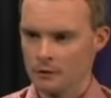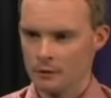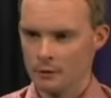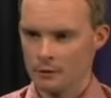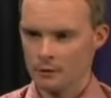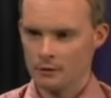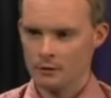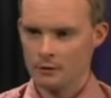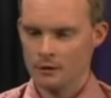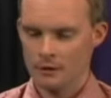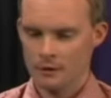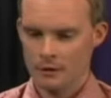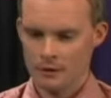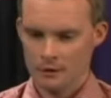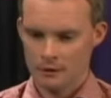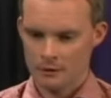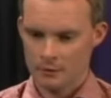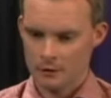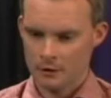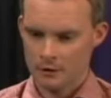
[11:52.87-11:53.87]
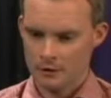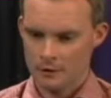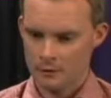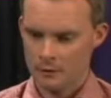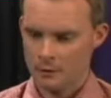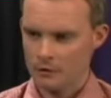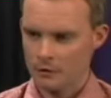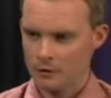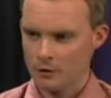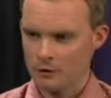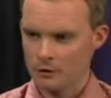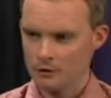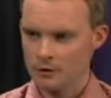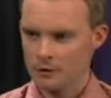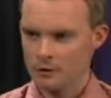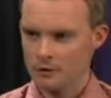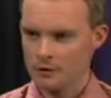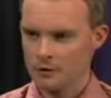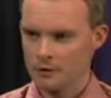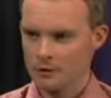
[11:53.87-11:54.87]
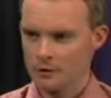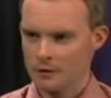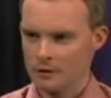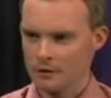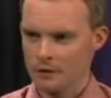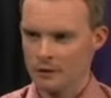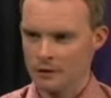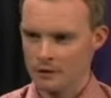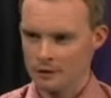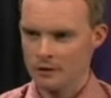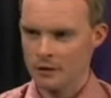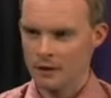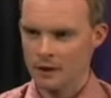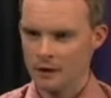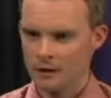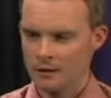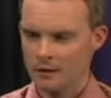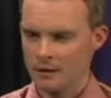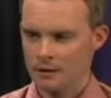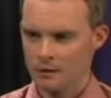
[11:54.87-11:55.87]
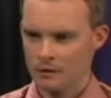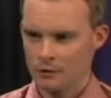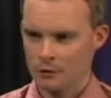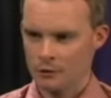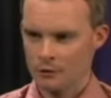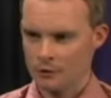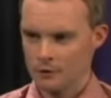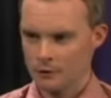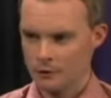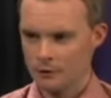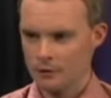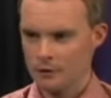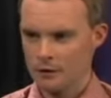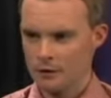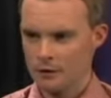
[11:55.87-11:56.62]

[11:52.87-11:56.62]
So it's, to me, there's a bit of a contradiction there and it's, and it's sad. And that story of